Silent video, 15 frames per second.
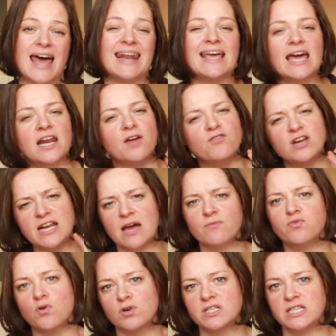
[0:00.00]
and again, I really am
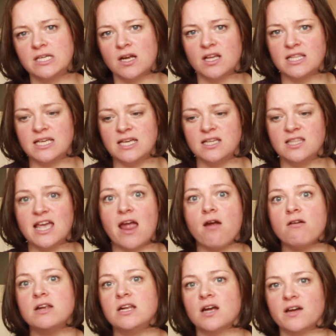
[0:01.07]
focusing on the
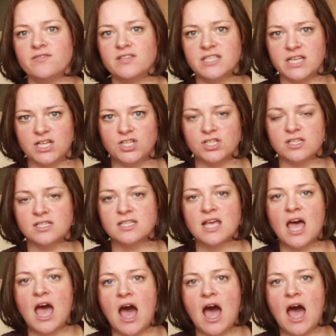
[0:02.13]
early life stages